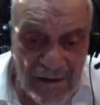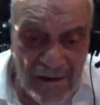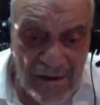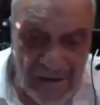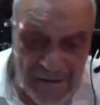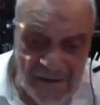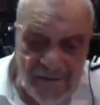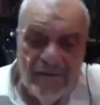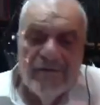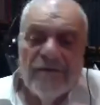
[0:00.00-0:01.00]
So
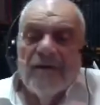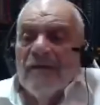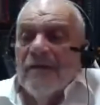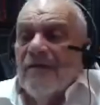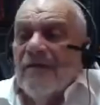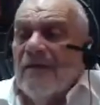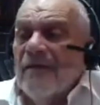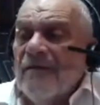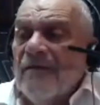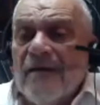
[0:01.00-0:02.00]
you see that,
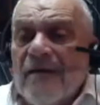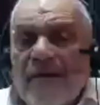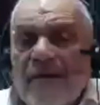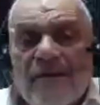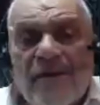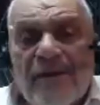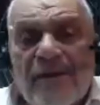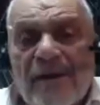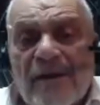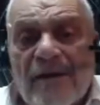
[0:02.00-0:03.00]
it's
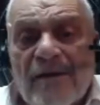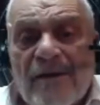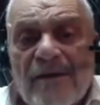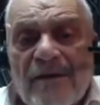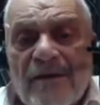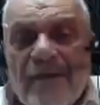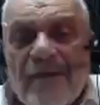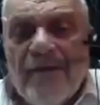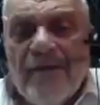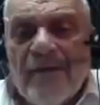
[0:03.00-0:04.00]
nothing.
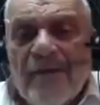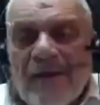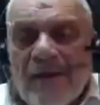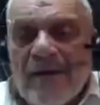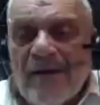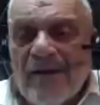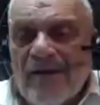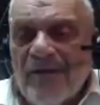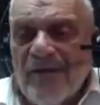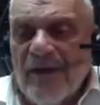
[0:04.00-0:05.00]
There's
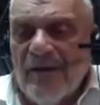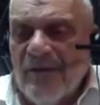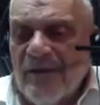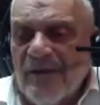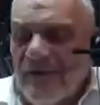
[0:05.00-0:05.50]
a famous